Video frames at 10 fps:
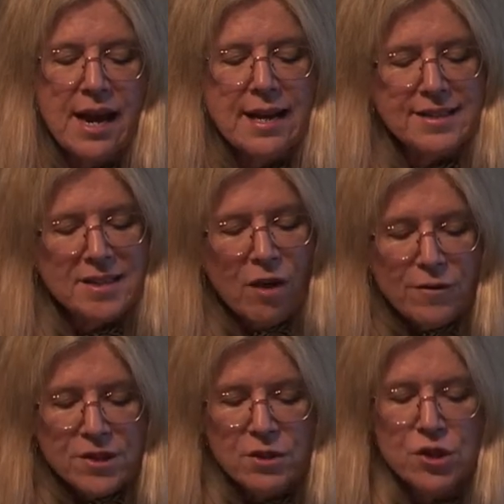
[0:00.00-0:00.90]
as
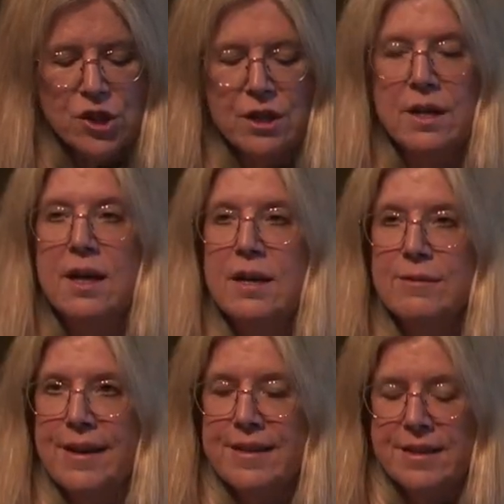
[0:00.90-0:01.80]
self-assertion
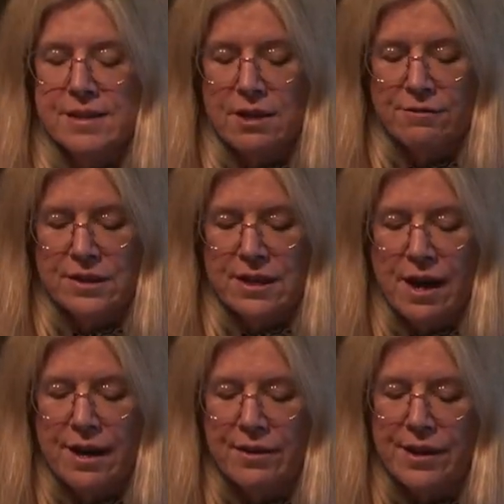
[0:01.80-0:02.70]
rather than
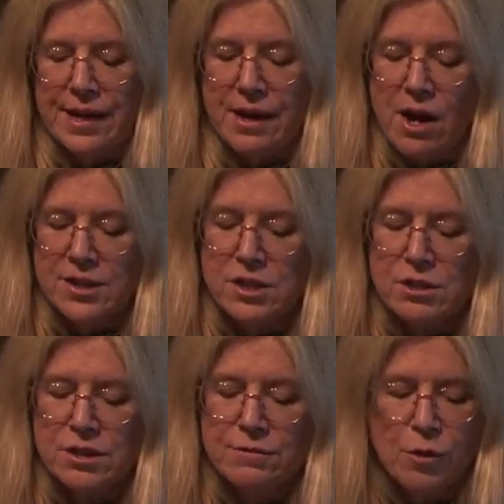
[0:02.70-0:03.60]
self-denial and
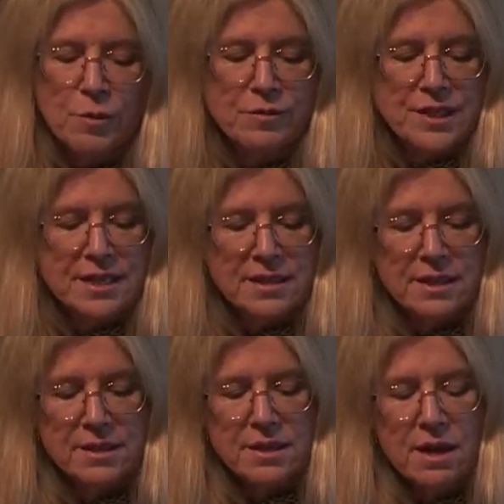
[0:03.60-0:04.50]
constitutes a form of
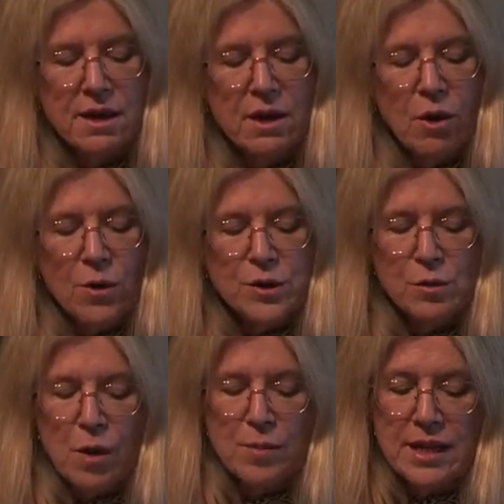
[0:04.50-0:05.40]
resistance, also
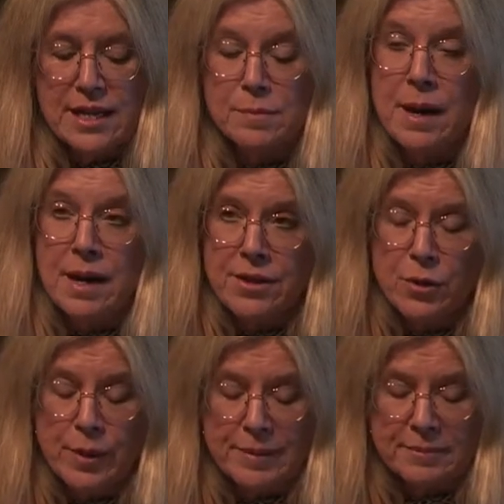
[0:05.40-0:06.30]
mobilized by other
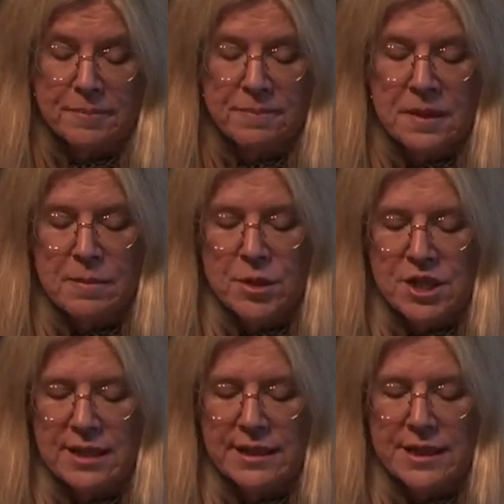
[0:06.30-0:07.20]
women,
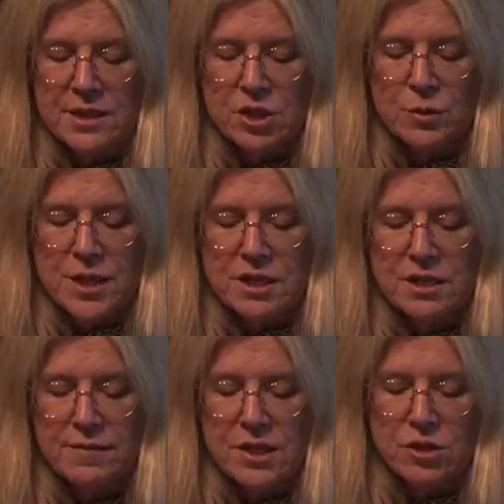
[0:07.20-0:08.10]
particularly in situations
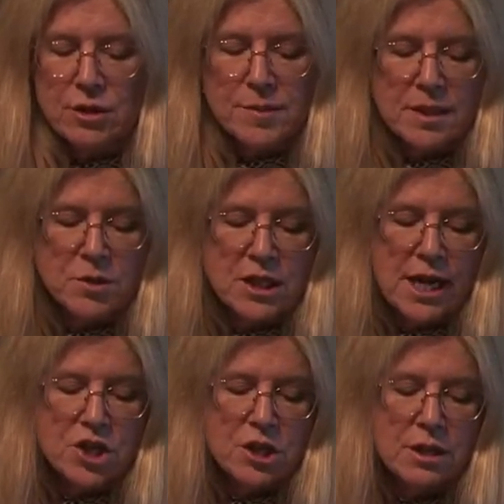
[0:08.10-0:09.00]
of extreme
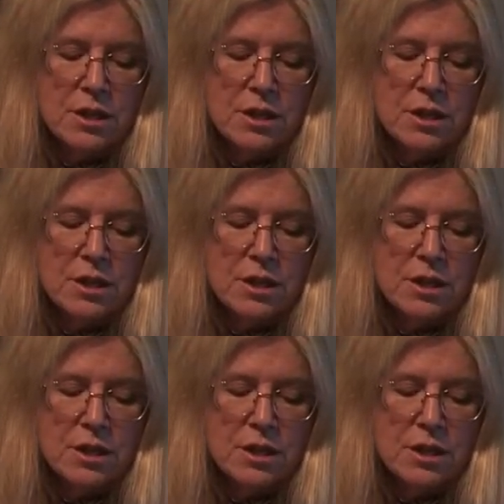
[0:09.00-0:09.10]
subjugation.